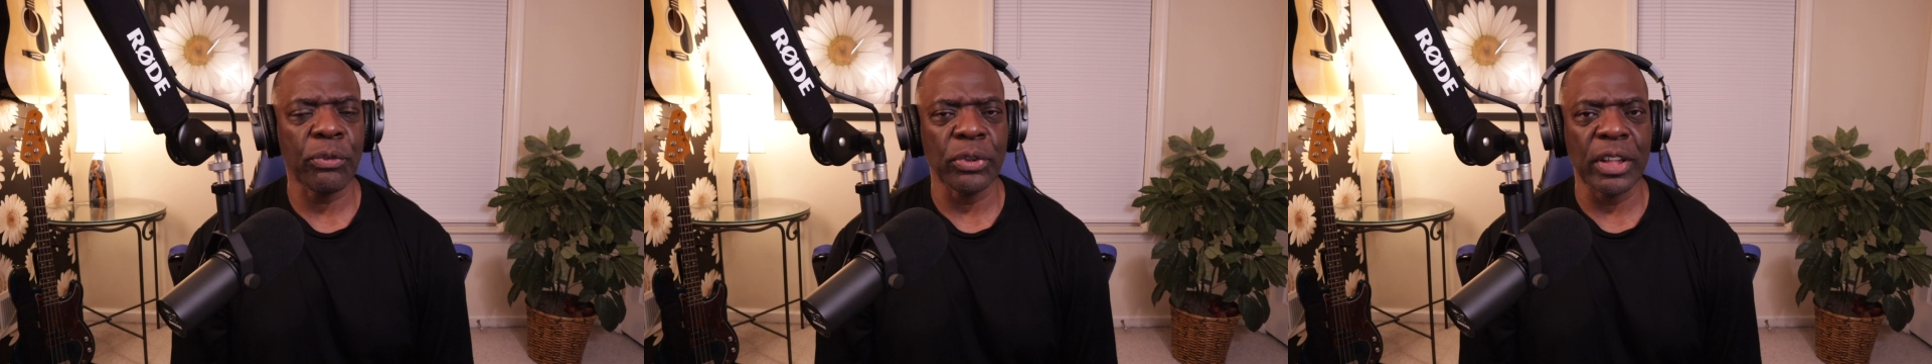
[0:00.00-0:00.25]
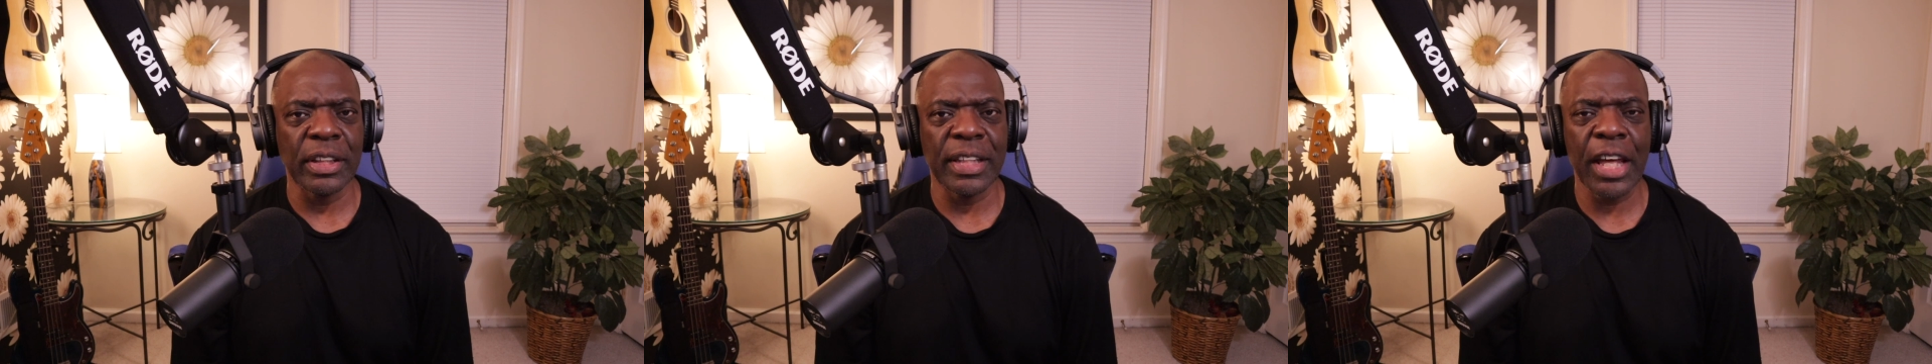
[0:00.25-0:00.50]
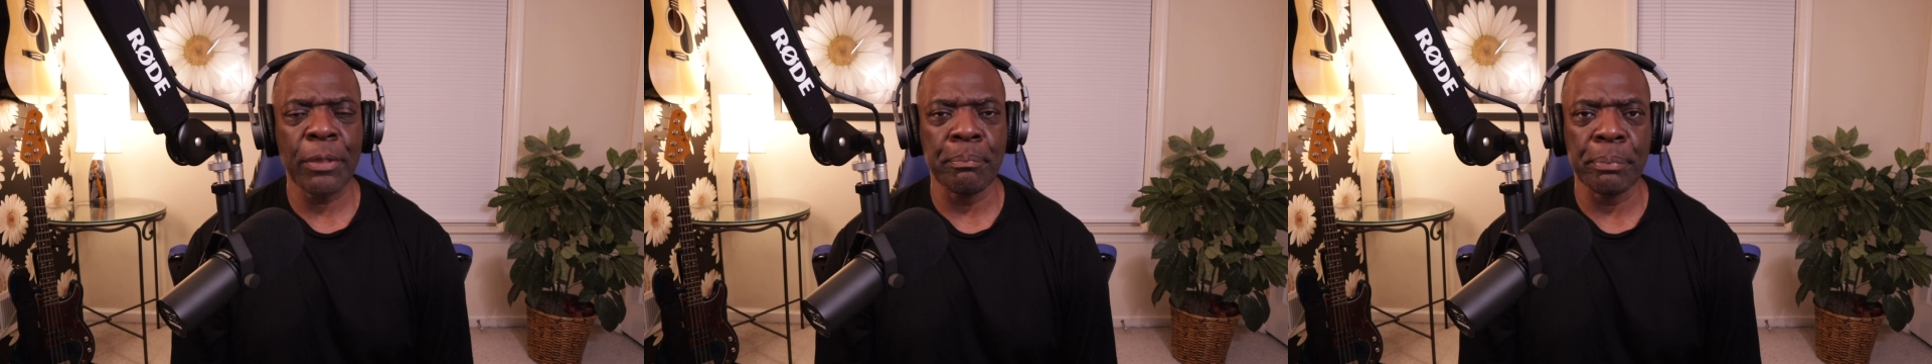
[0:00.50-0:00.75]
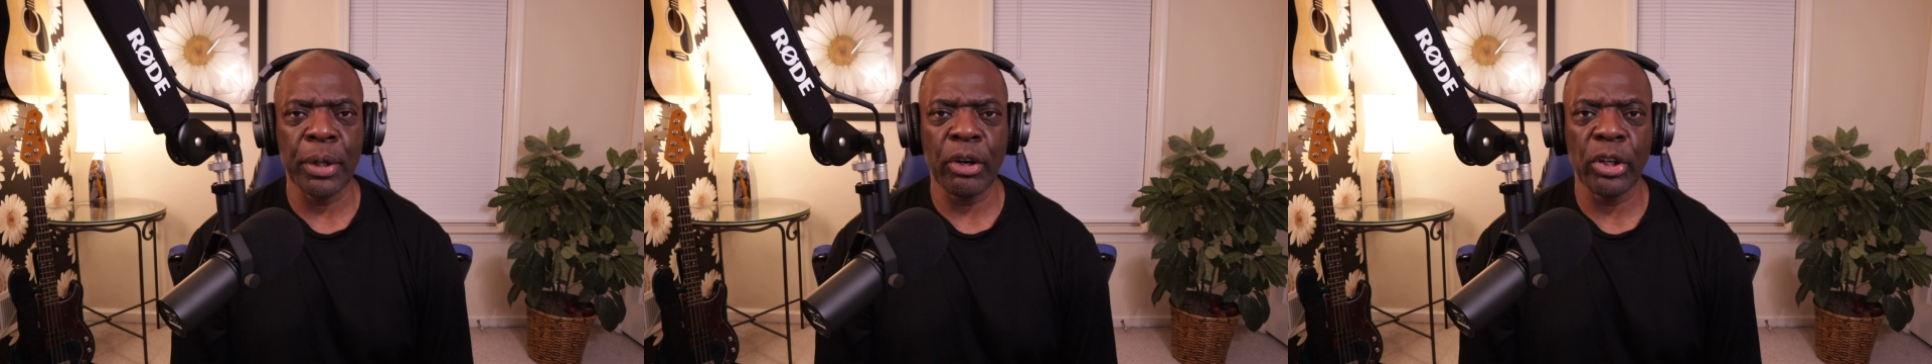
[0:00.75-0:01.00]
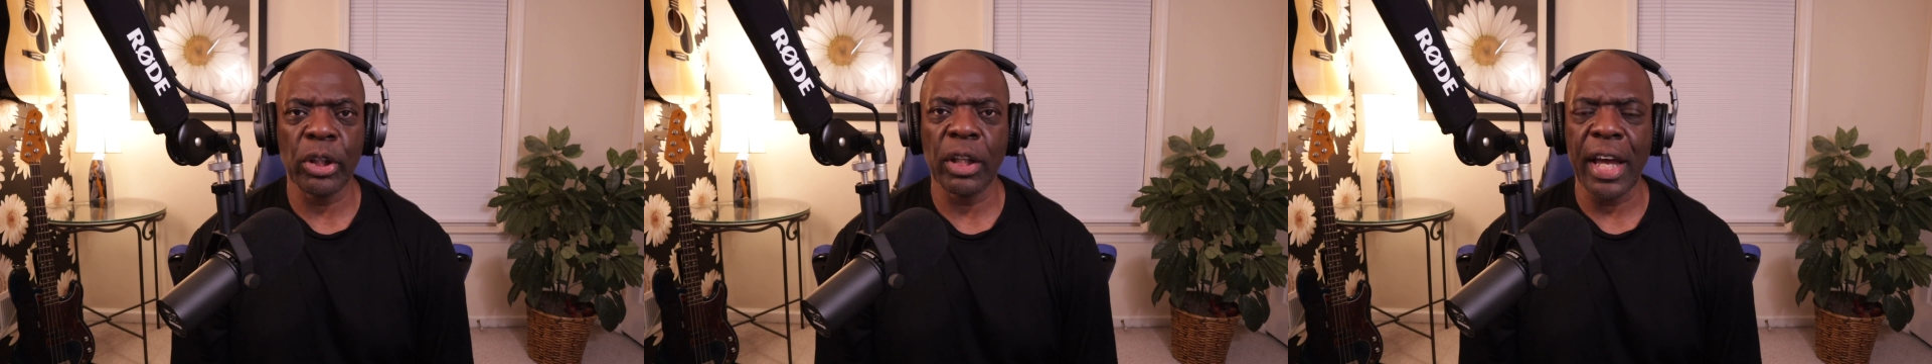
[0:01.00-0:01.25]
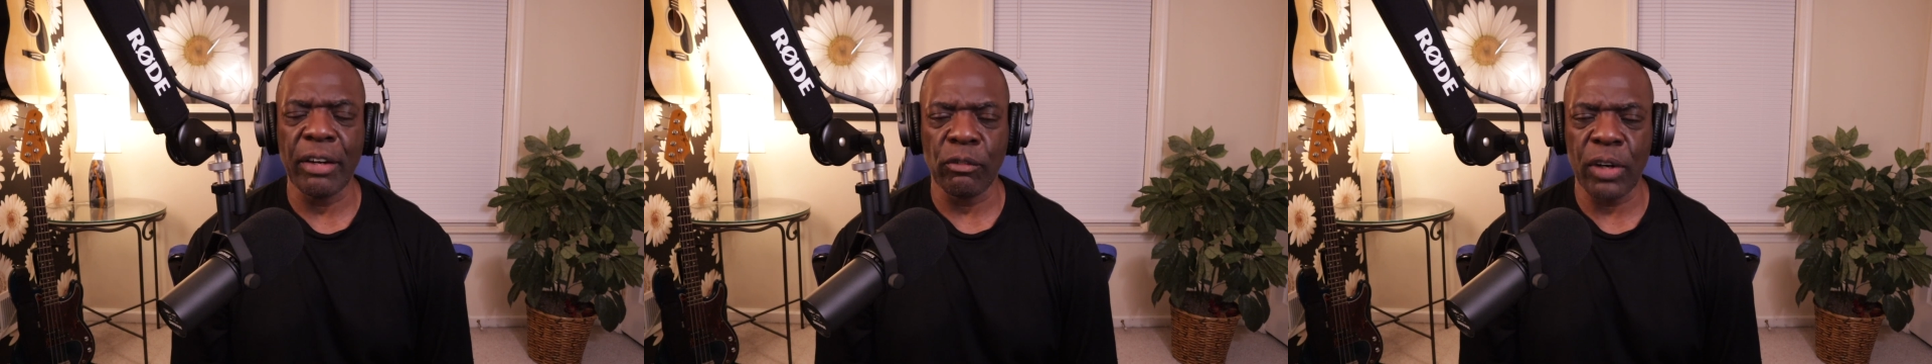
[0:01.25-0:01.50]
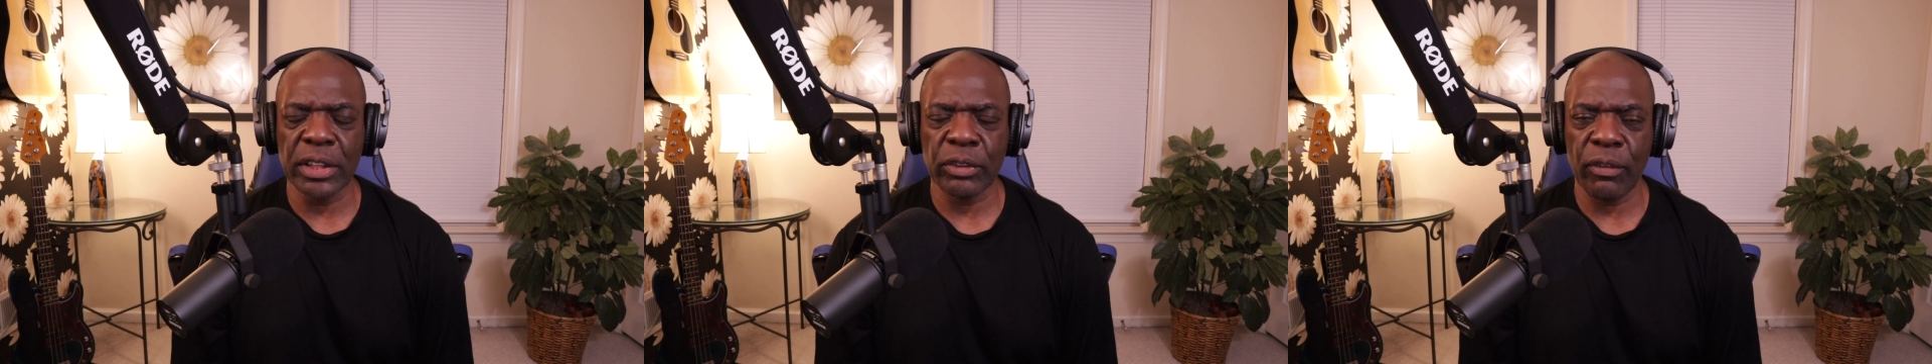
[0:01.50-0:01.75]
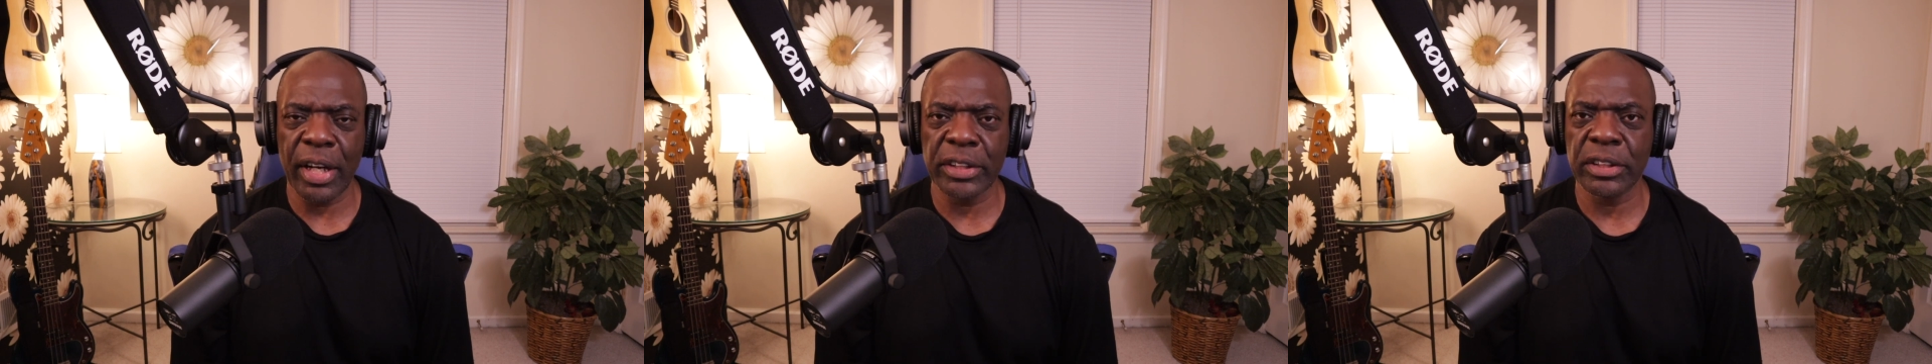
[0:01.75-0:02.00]
through the death, burial, and
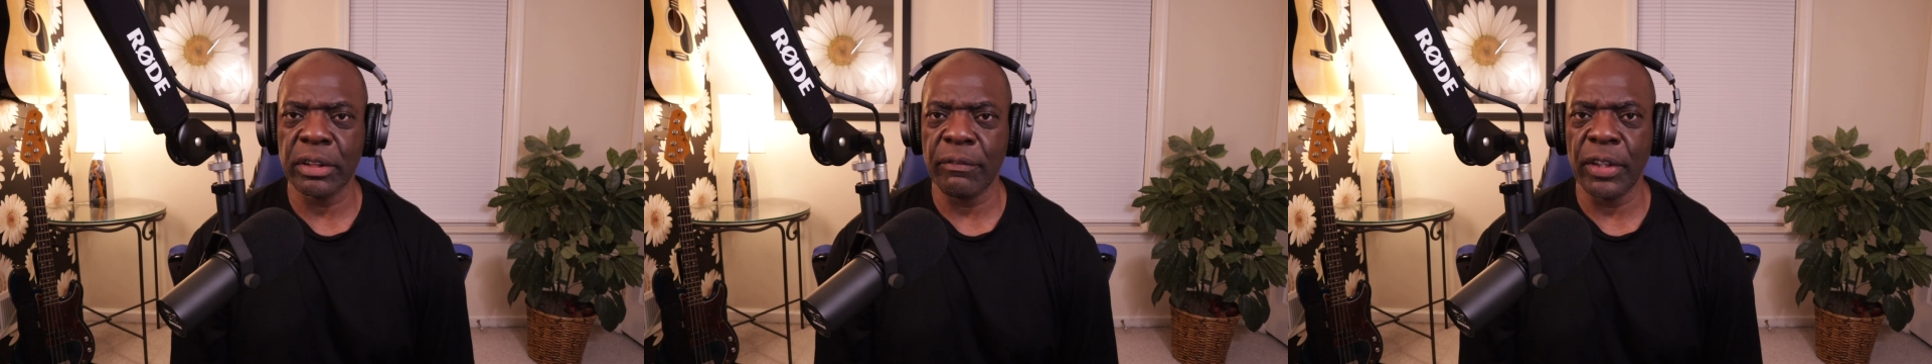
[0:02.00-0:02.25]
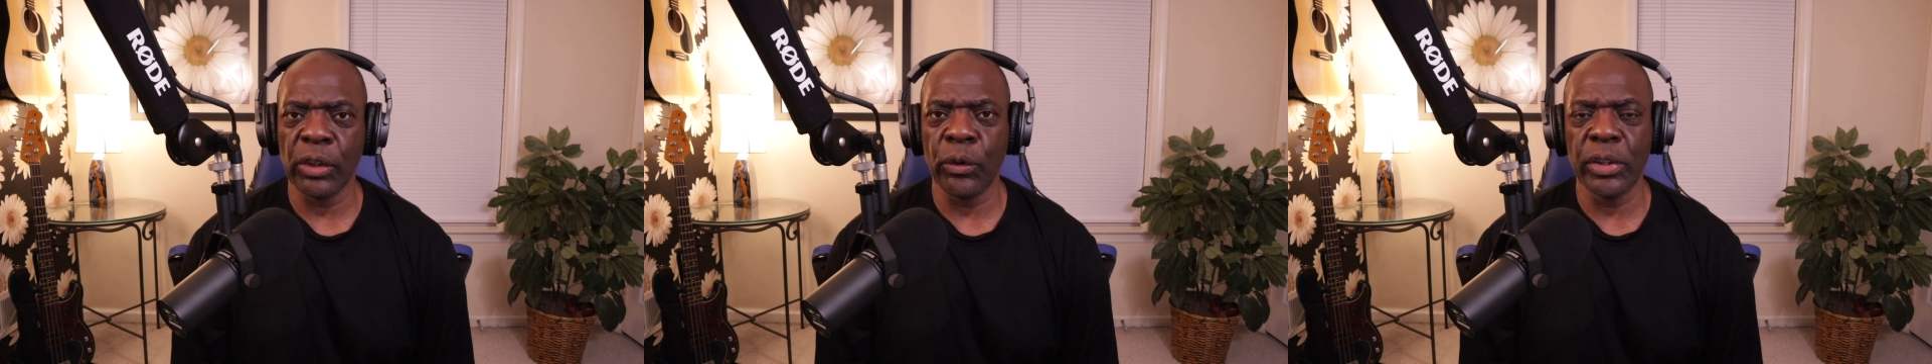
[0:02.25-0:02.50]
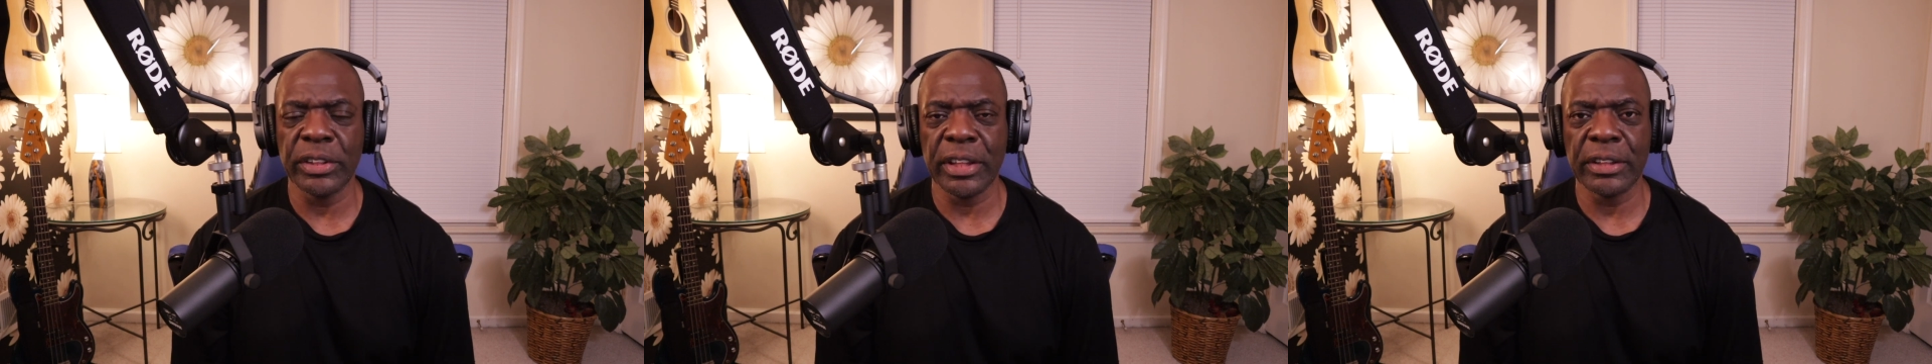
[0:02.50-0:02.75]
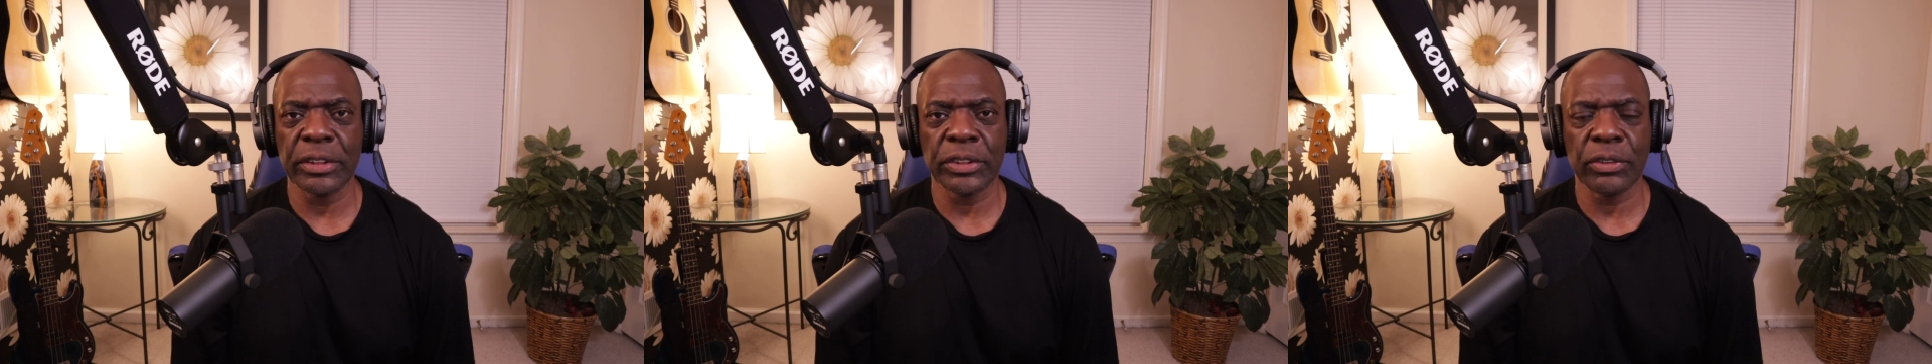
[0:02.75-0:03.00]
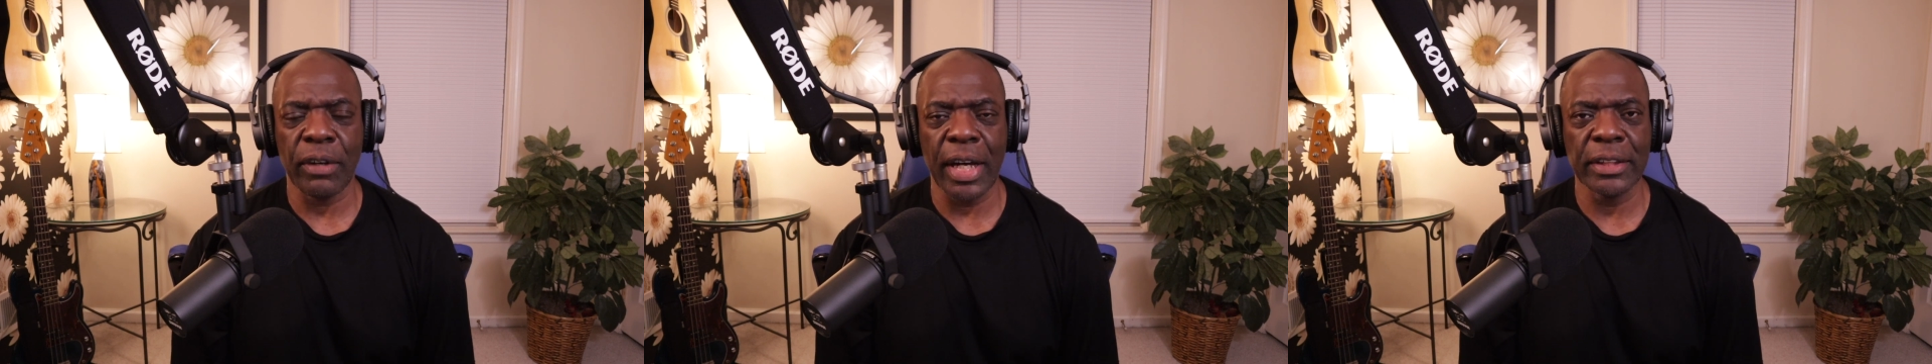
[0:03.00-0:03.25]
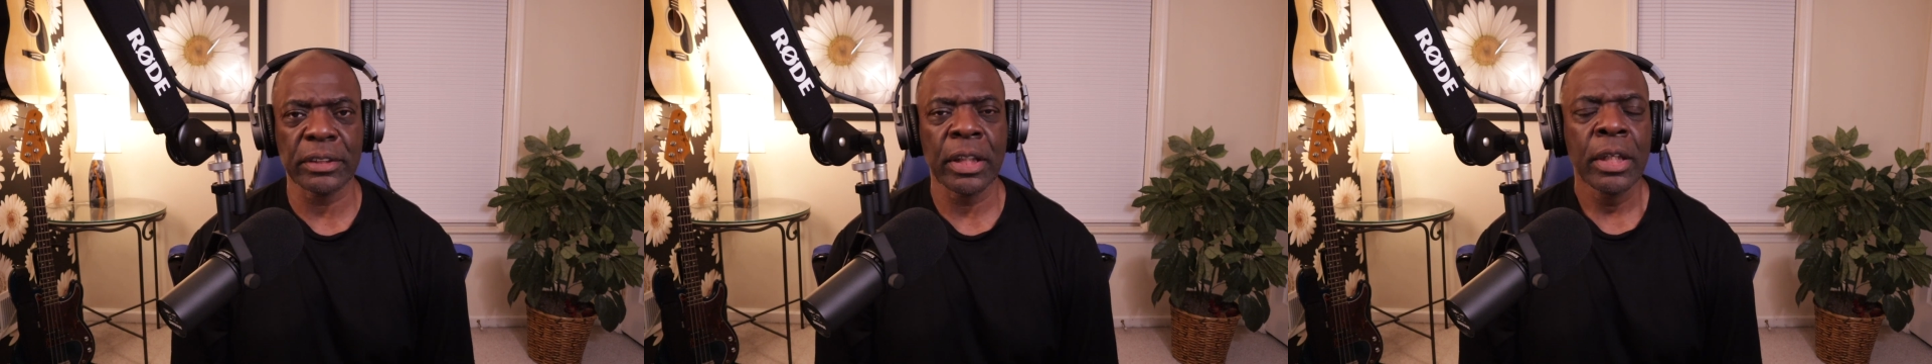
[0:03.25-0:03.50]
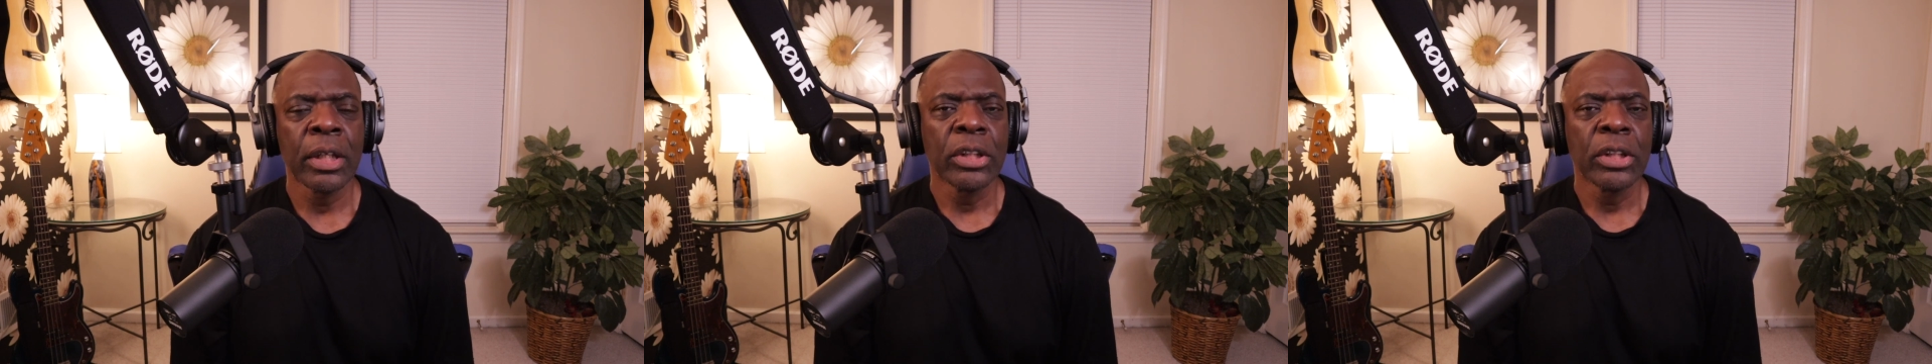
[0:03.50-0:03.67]
resurrection of the Lord Jesus Christ,